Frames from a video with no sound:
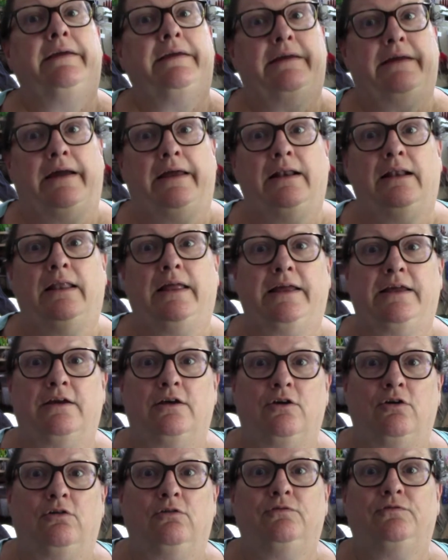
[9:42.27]
Kind of like a
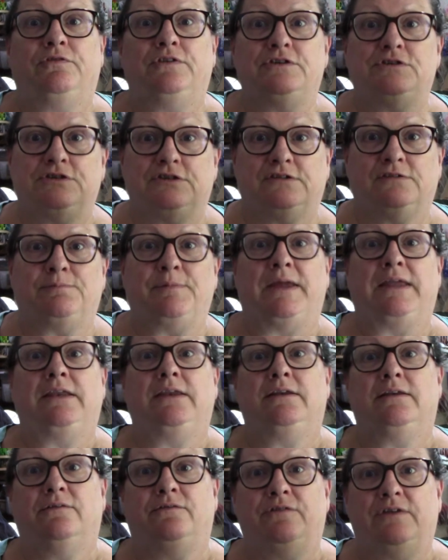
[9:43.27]
goldfish
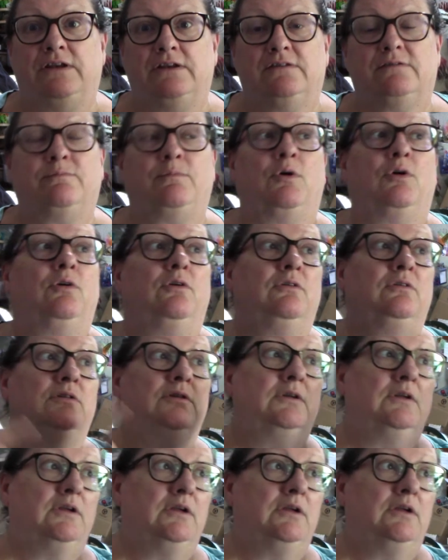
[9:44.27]
expanding to fit its bowl.